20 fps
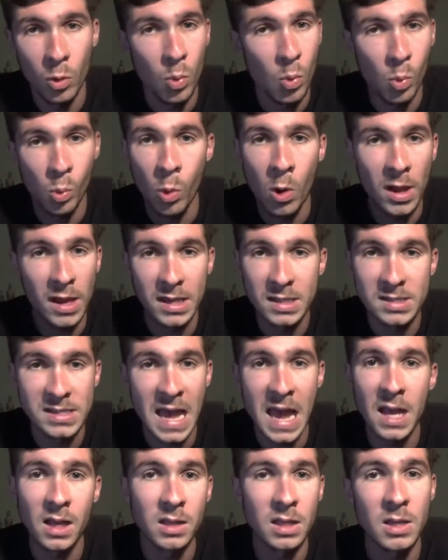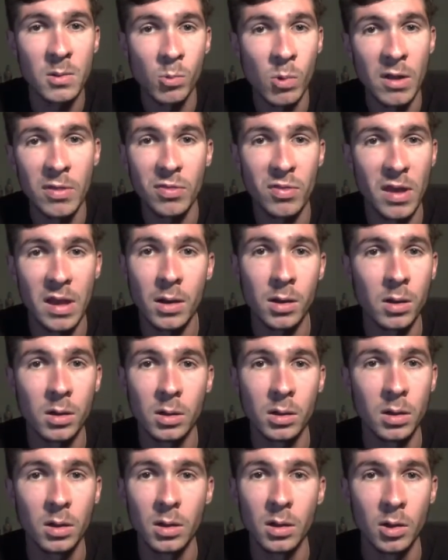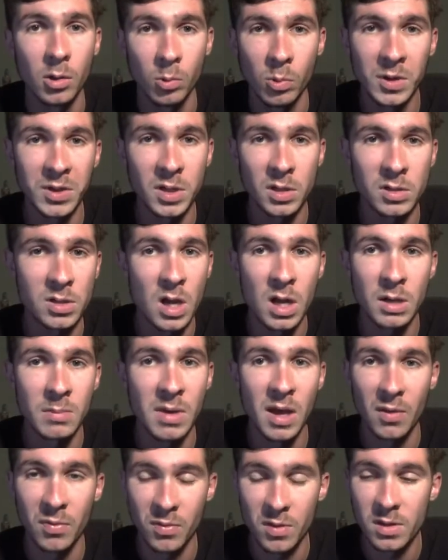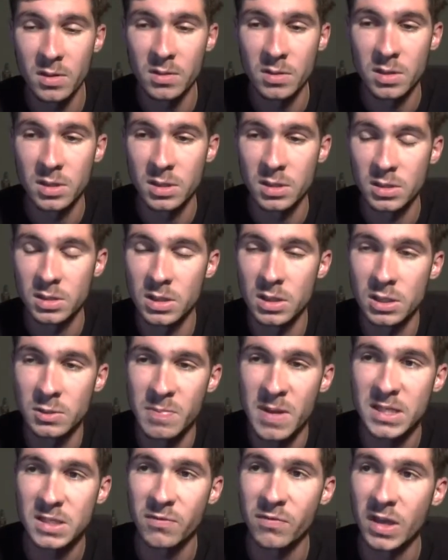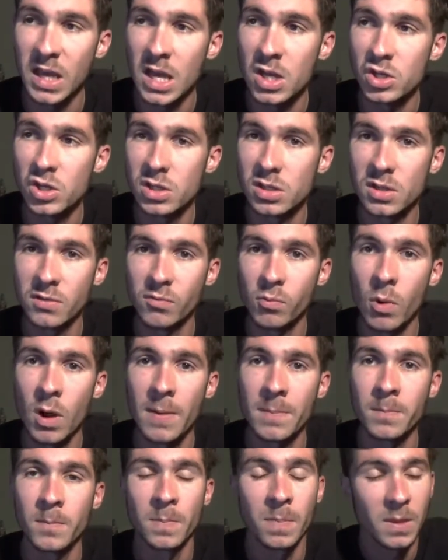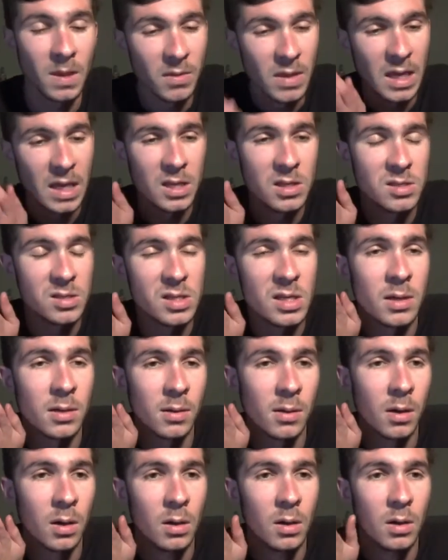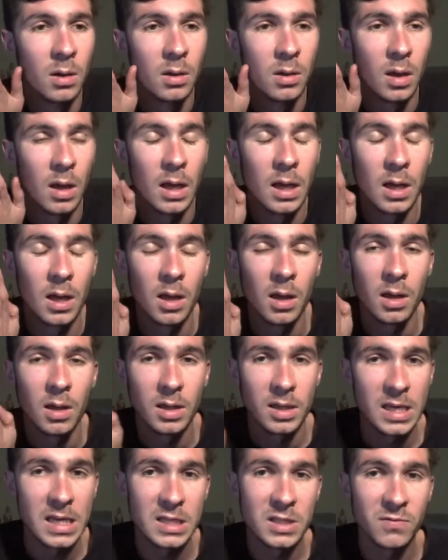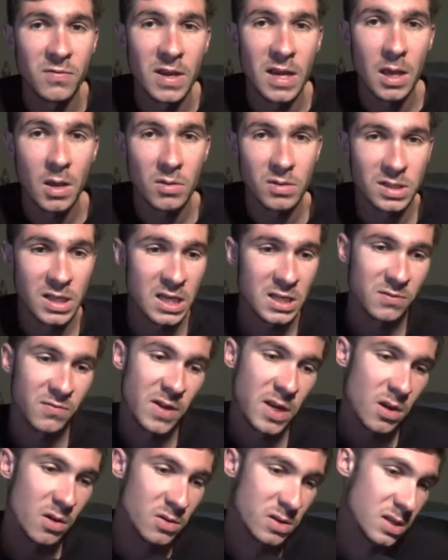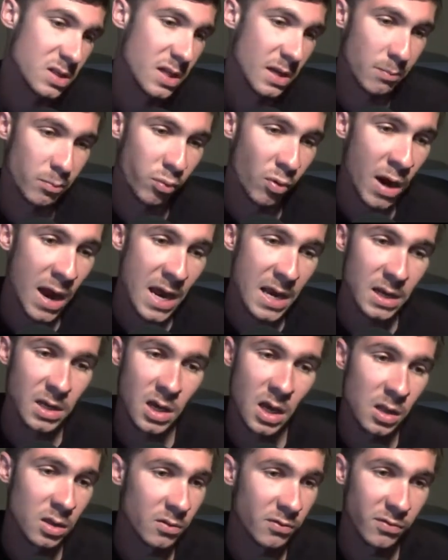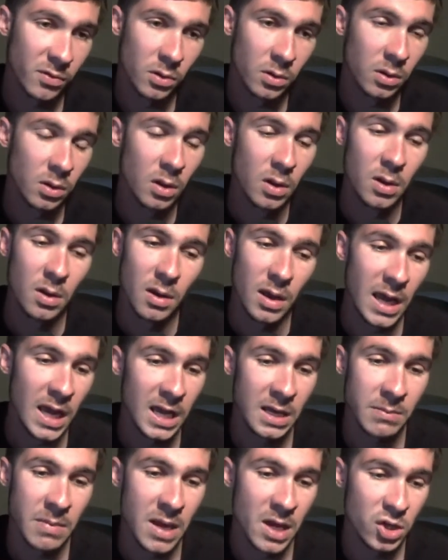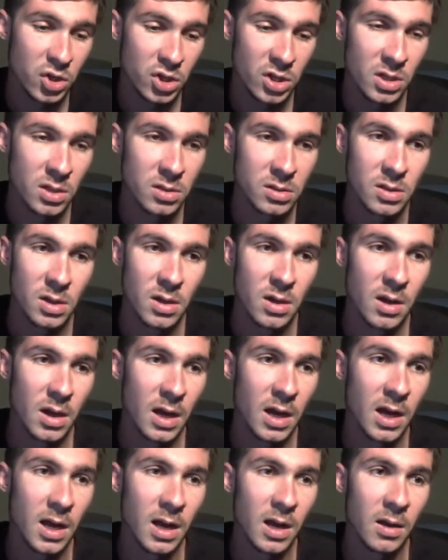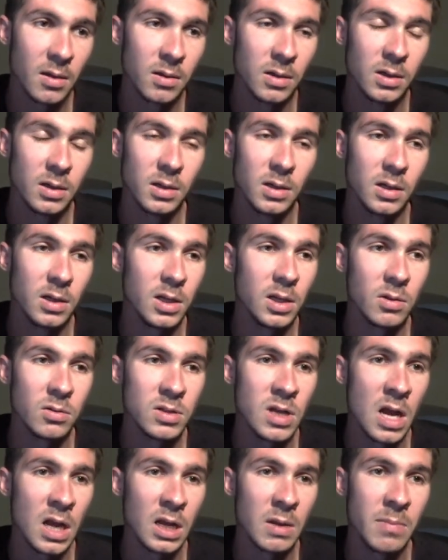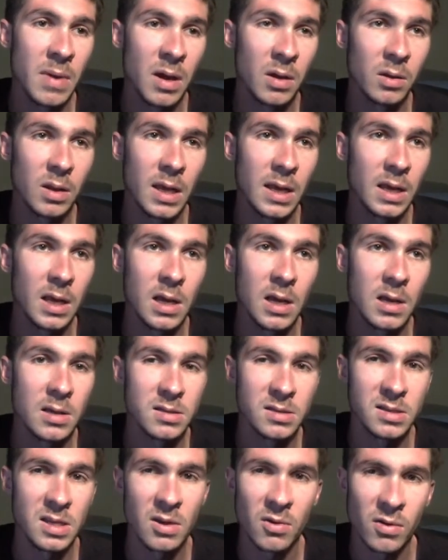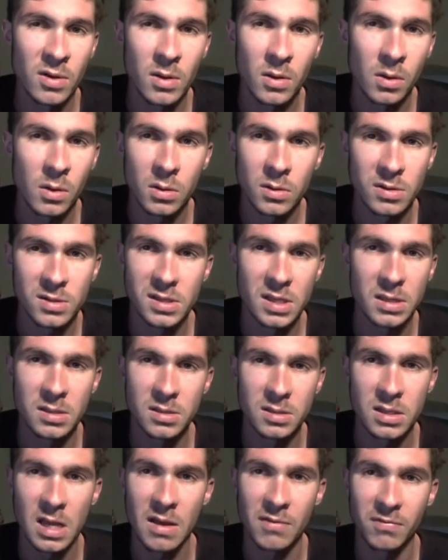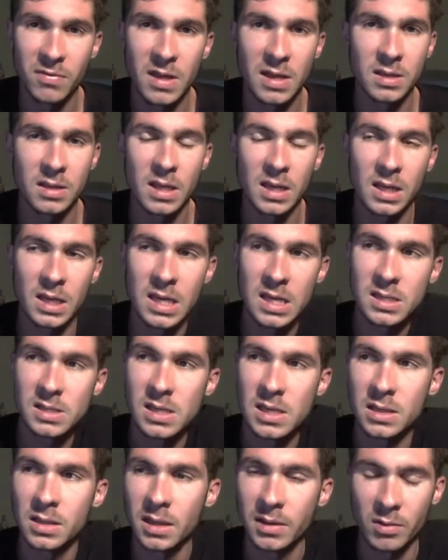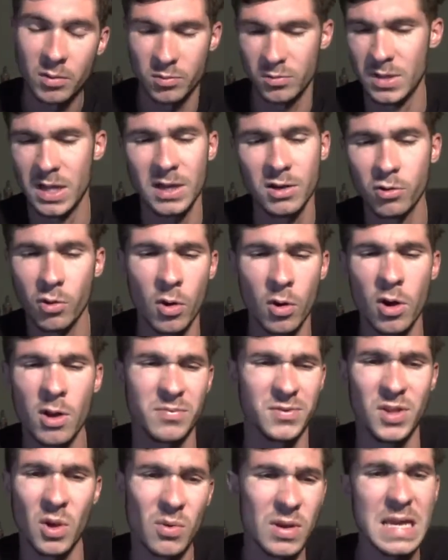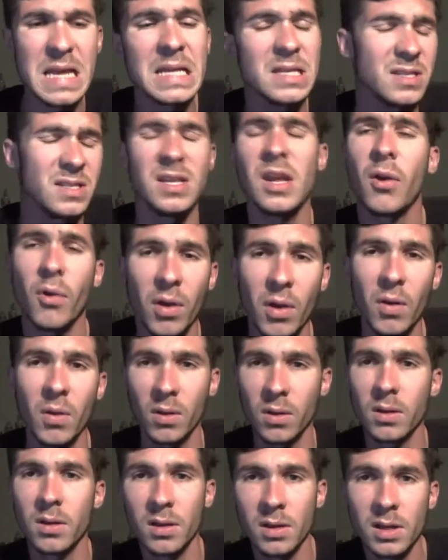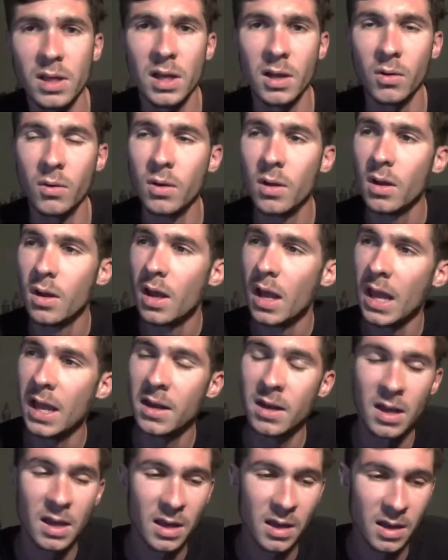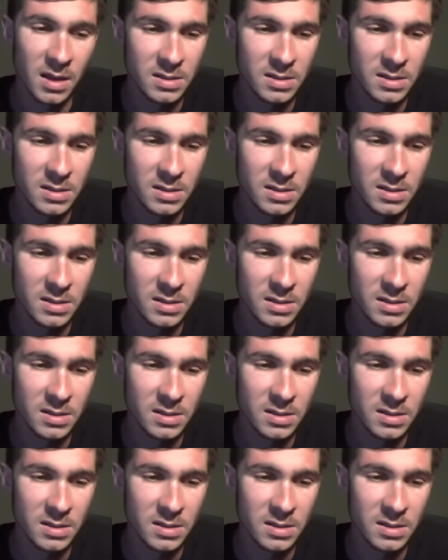what exactly what they're what they're talking about, the the the specifications of what they consider uh kids videos. Kids videos is like bright, colorful animations, uh you know, talking about like uh cereals and stuff that that kids eat, like like grown-ups don't eat cereal, you know. And uh